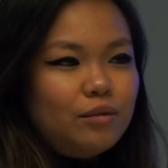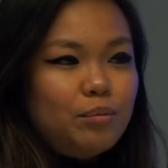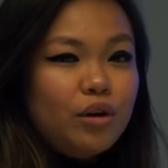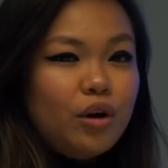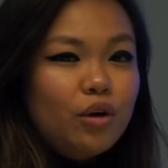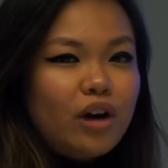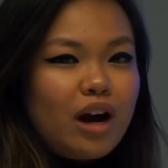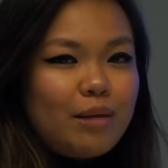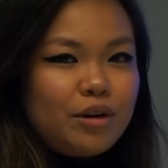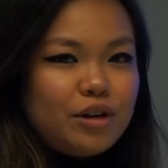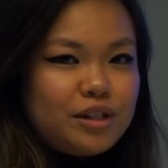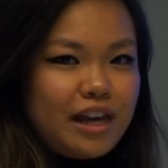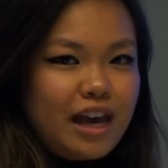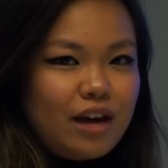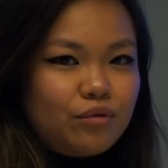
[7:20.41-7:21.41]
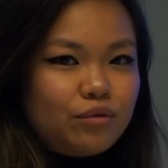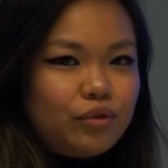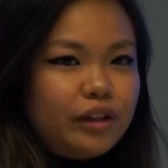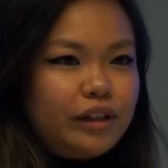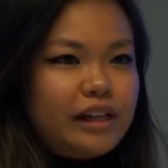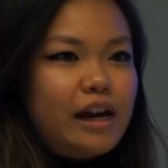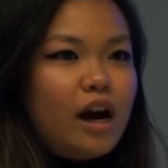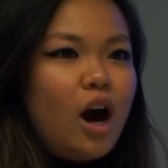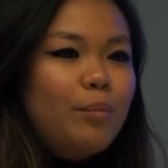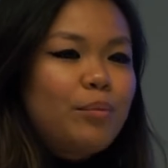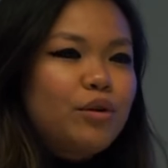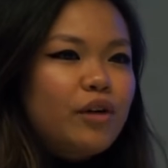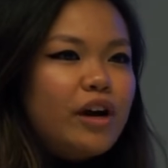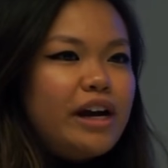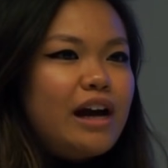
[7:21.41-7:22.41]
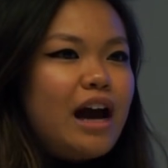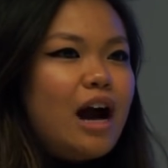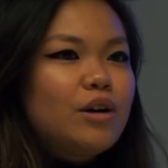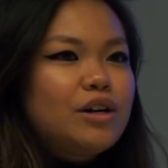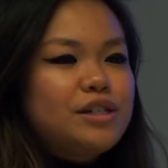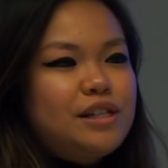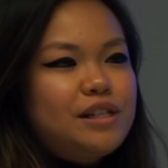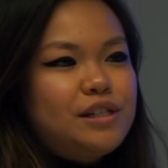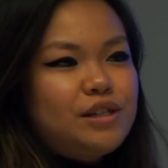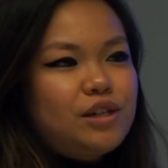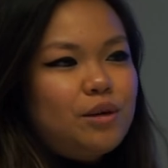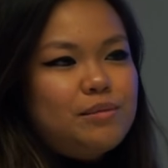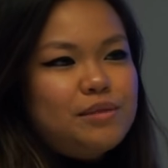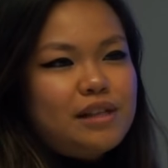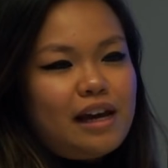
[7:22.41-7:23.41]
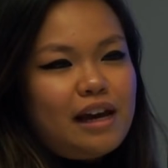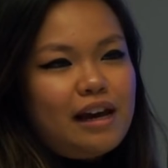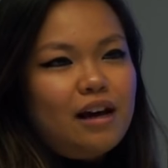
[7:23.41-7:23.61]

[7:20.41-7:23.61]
programmers can really upgrade our systems